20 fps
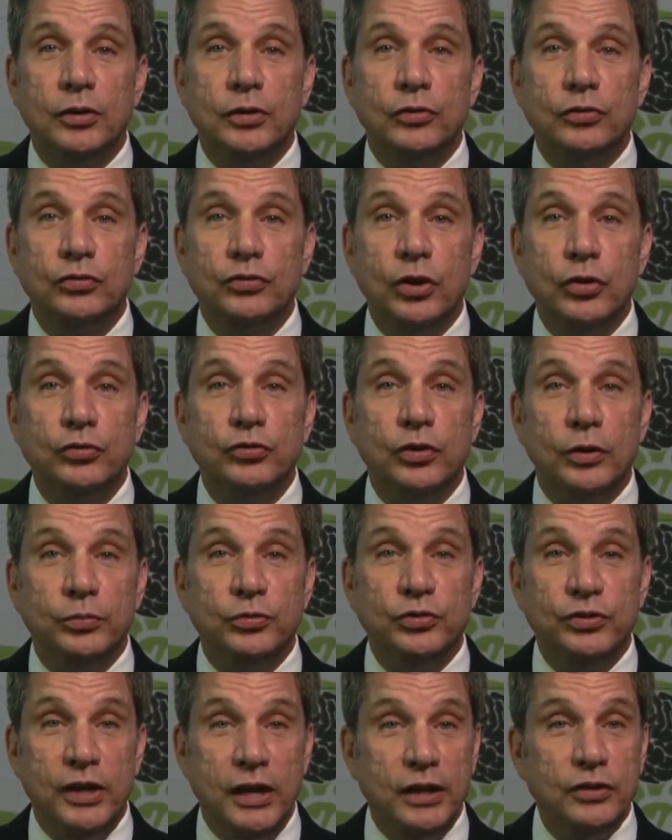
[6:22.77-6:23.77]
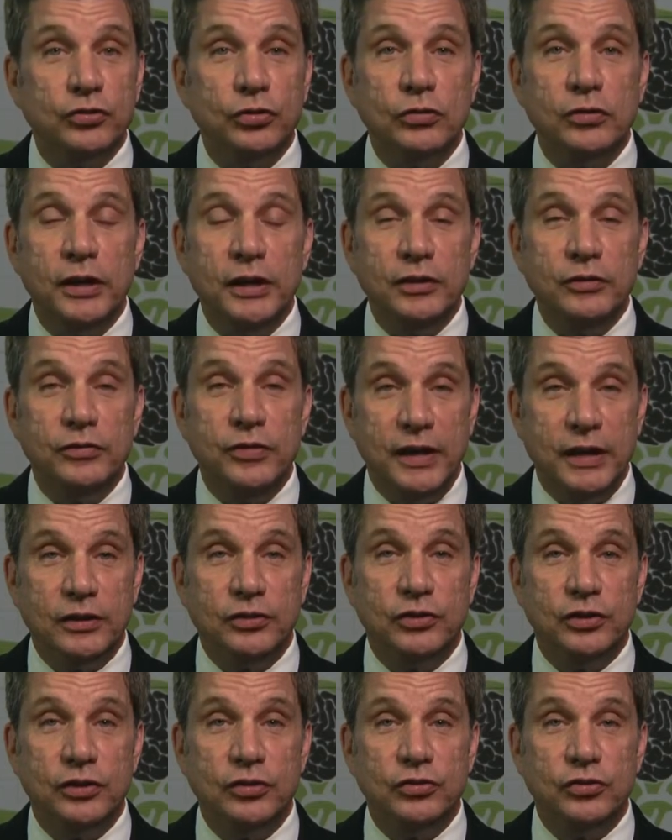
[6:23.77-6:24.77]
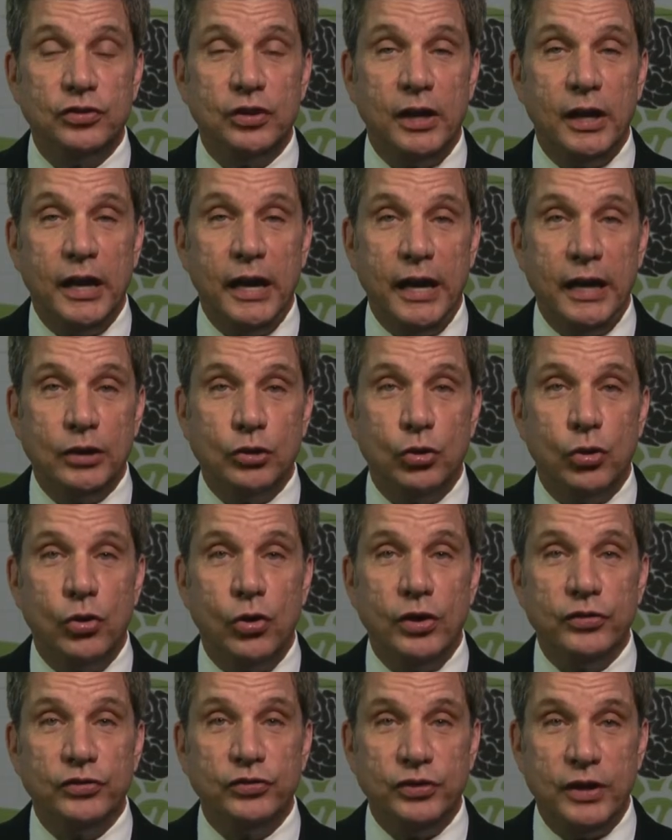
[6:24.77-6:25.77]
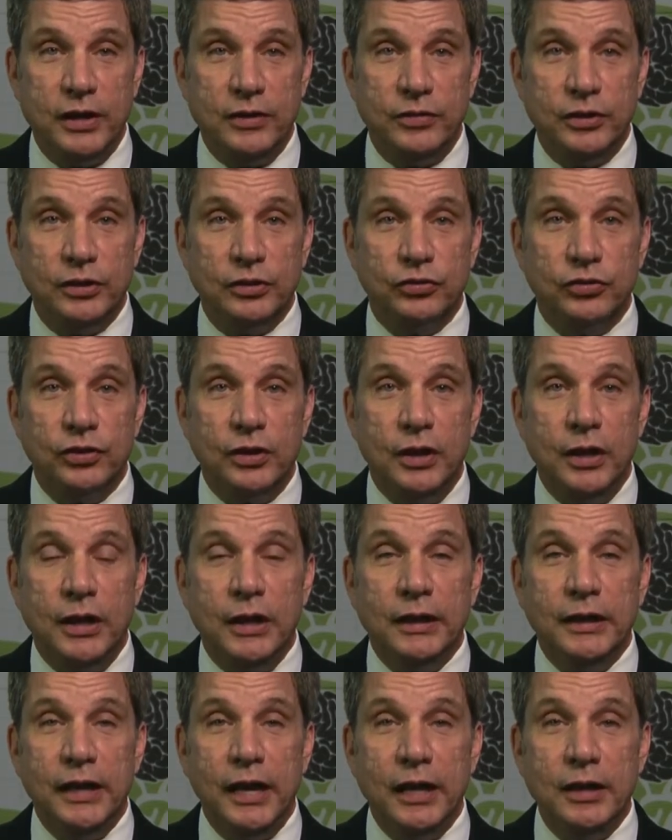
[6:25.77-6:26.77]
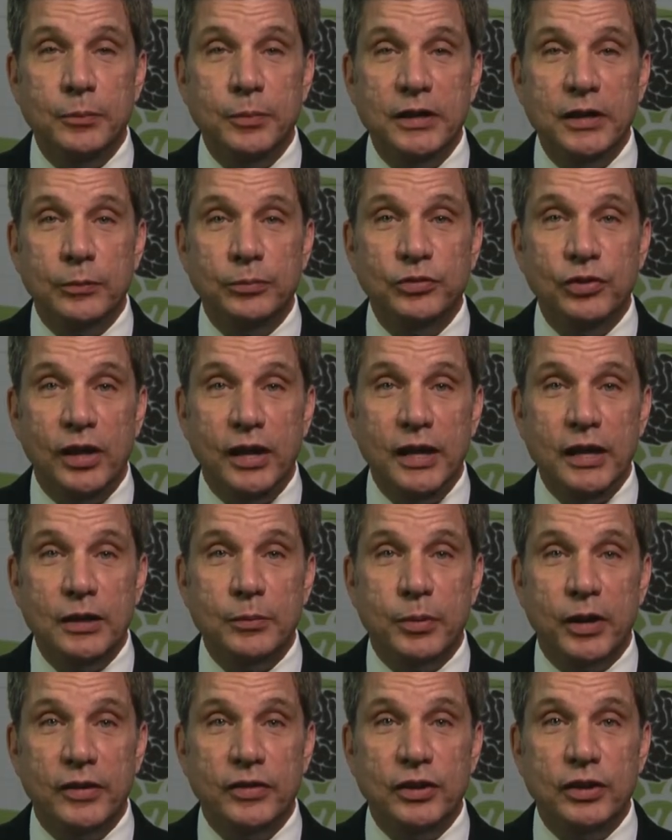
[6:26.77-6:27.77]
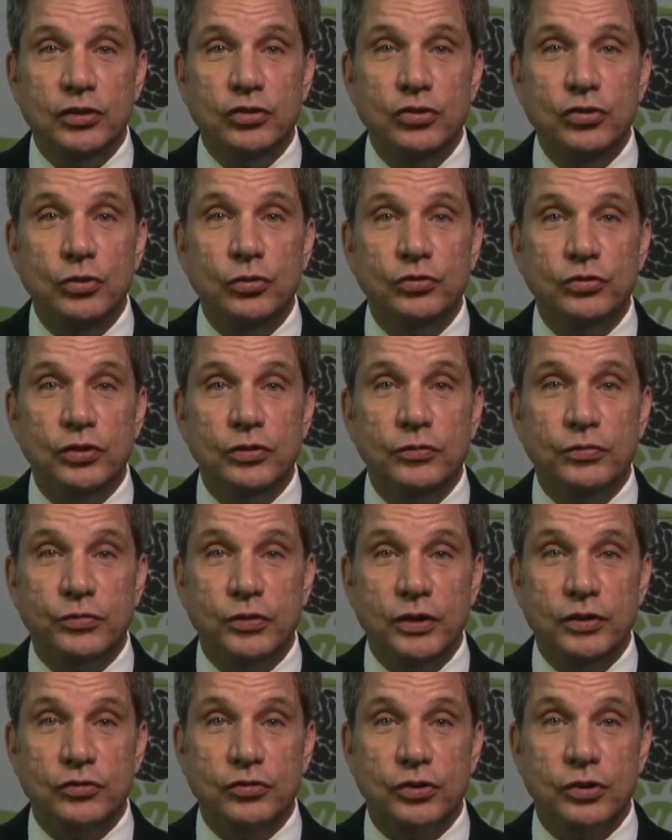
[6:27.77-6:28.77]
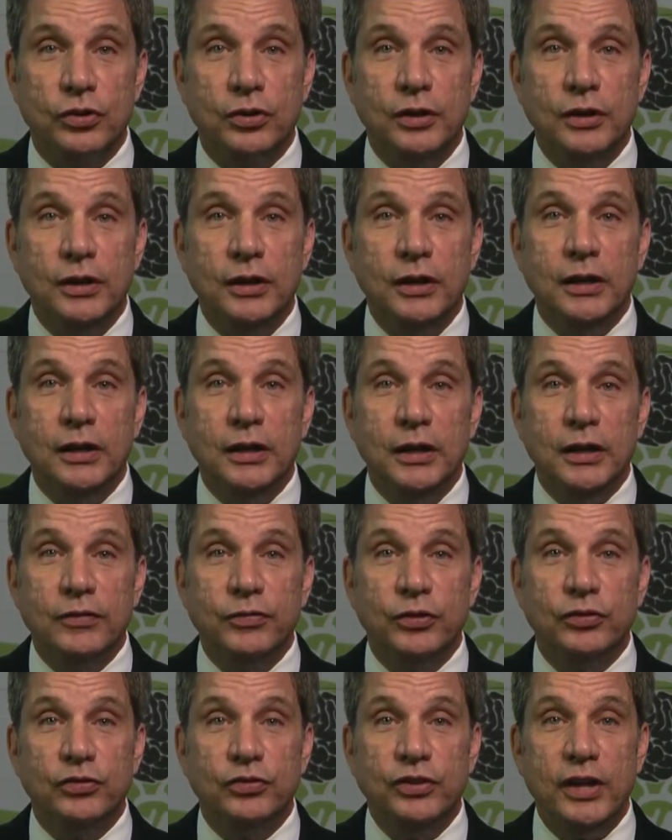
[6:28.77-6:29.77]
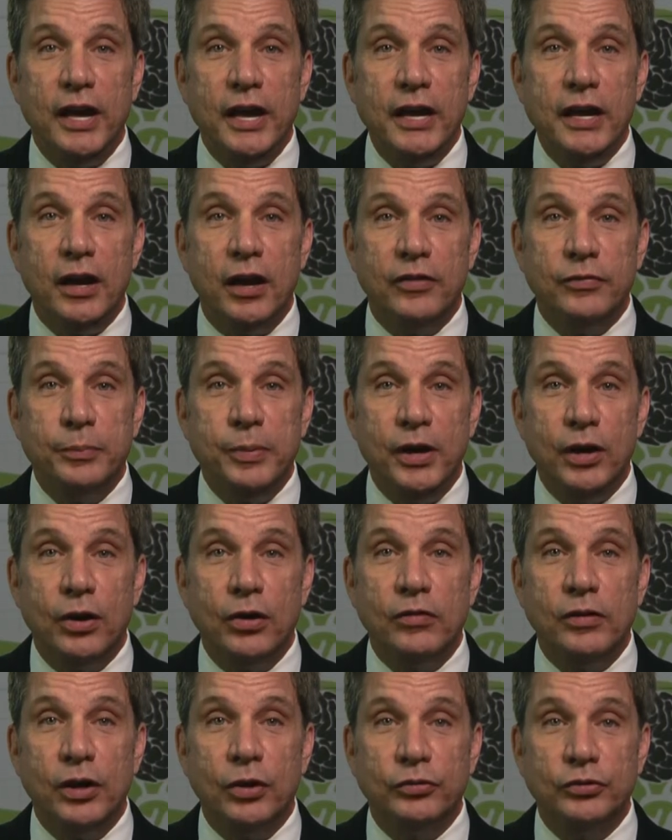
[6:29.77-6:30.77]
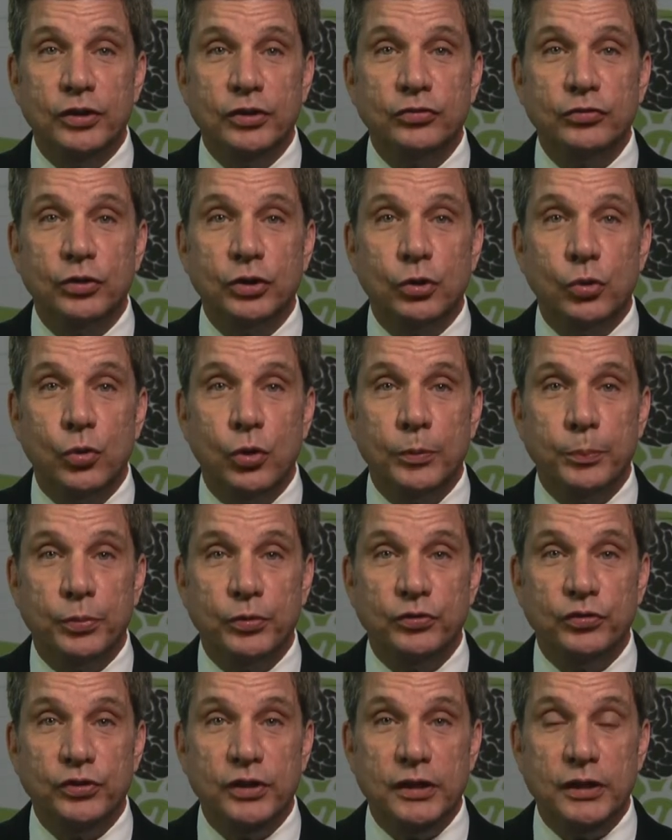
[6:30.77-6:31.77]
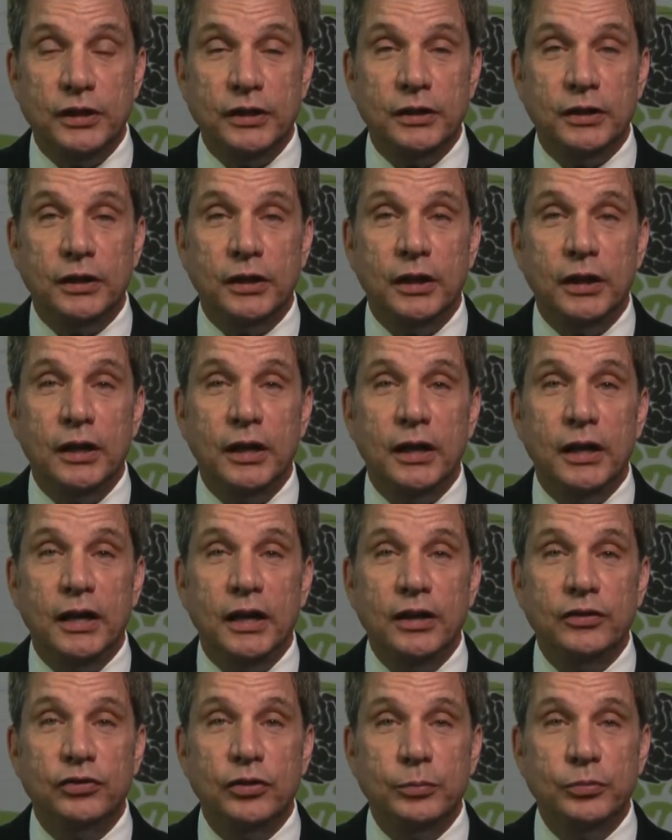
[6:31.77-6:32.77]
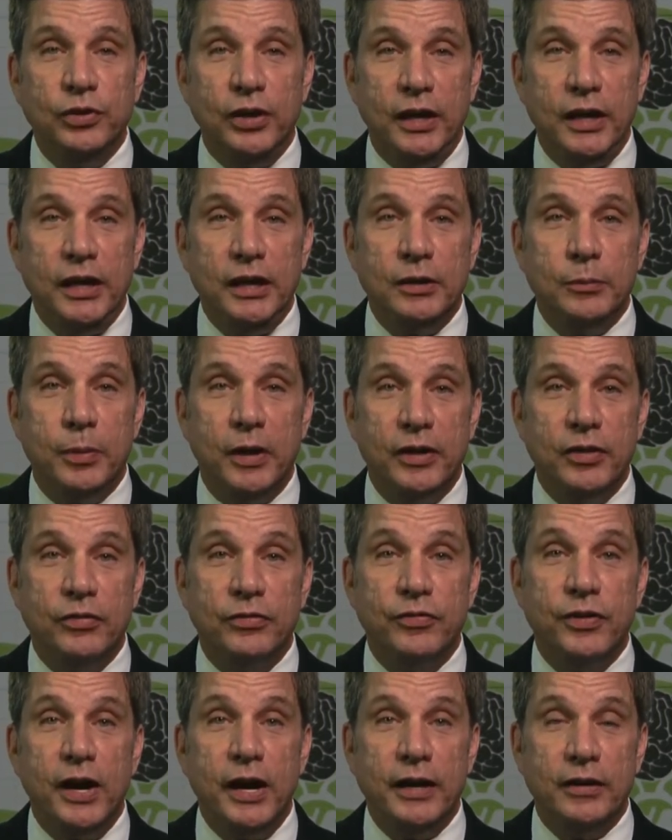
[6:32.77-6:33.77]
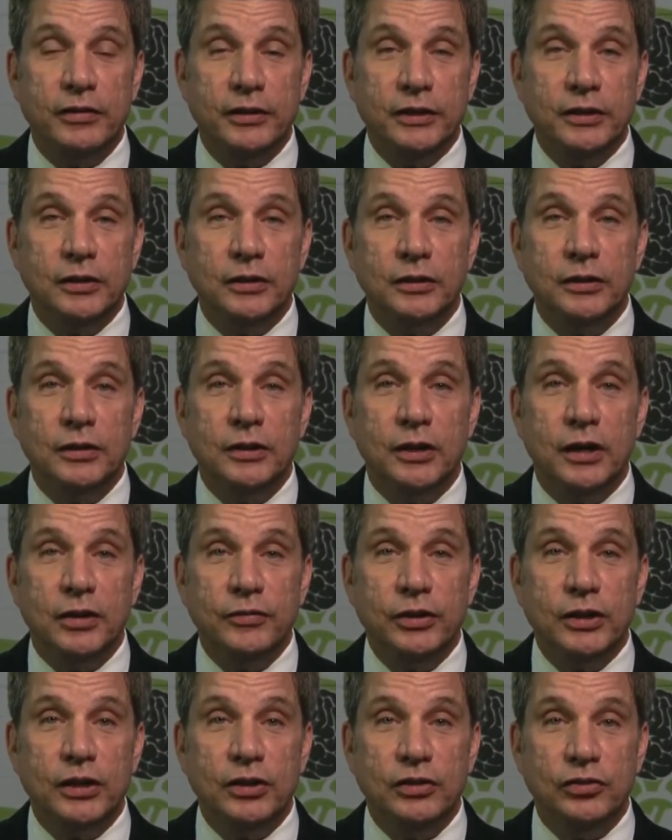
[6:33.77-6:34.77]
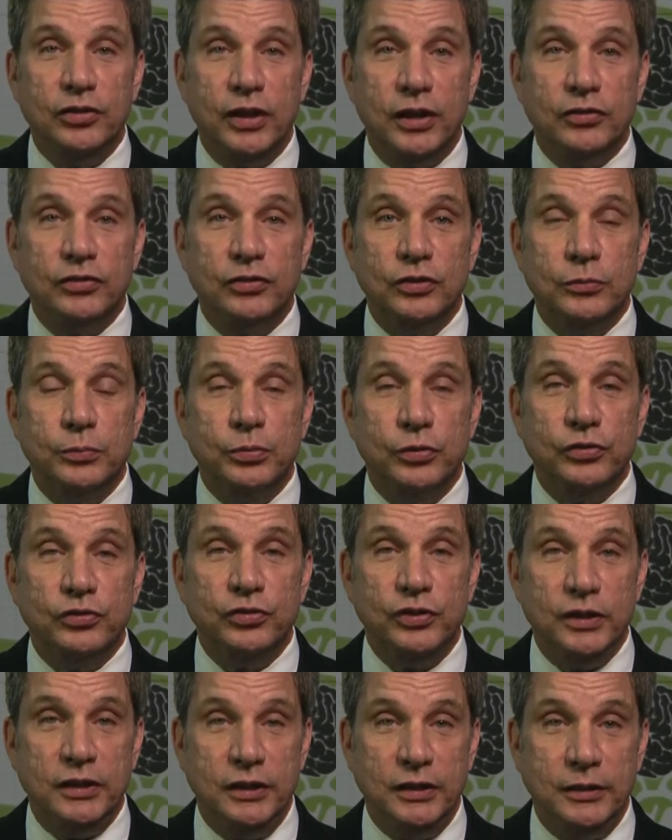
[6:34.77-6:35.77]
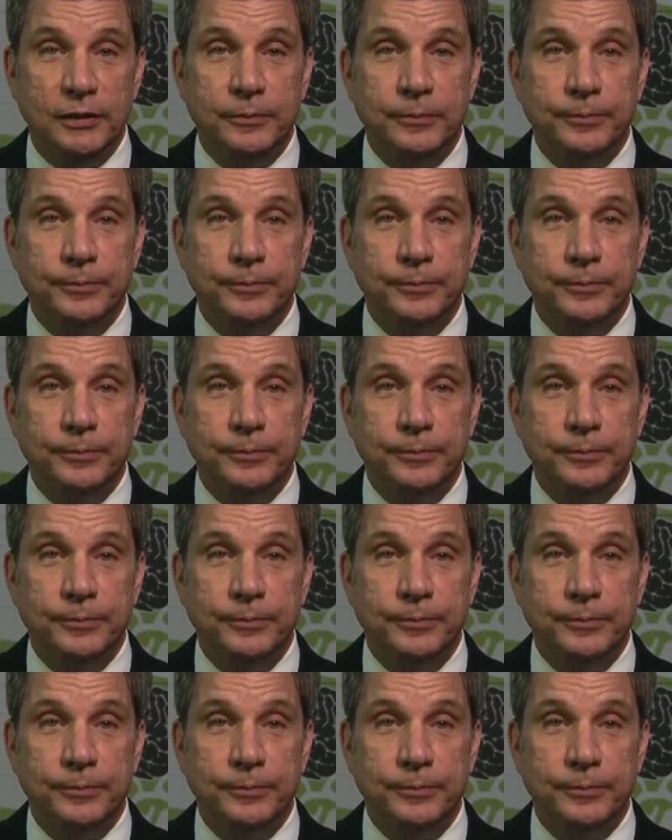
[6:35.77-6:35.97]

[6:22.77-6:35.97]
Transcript: So substantial advantage and cost savings can be obtained by the accused infringer if a stay of parallel district court proceeding is obtained by the filing of a contested proceeding.